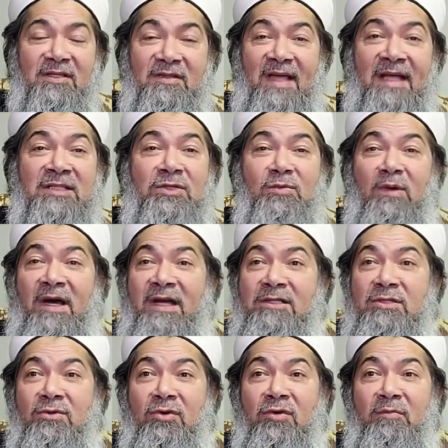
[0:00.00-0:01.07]
that's why
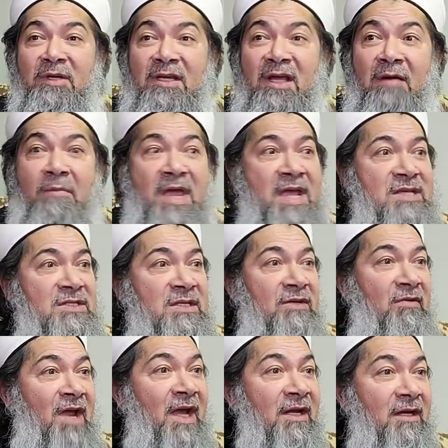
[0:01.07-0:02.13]
it's going to be an
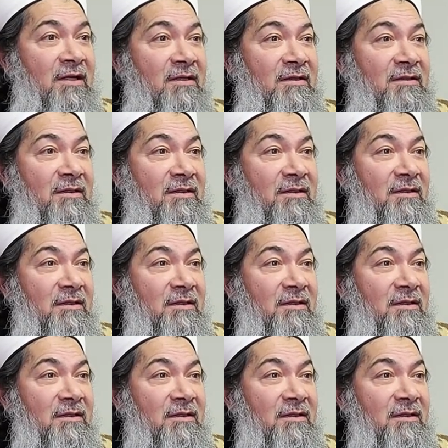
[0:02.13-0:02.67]
amazing record.